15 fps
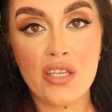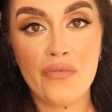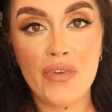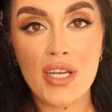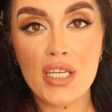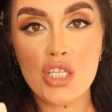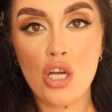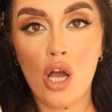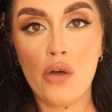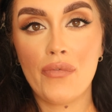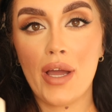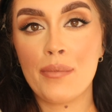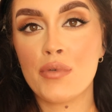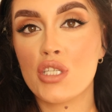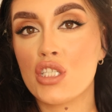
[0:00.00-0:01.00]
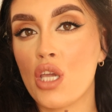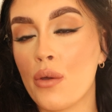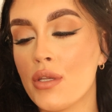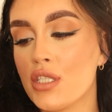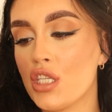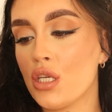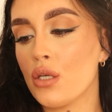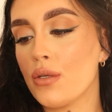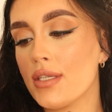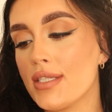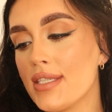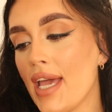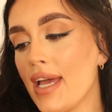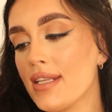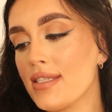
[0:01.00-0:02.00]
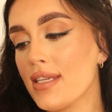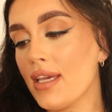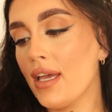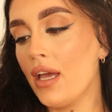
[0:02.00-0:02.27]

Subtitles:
finish off, I'm just going to set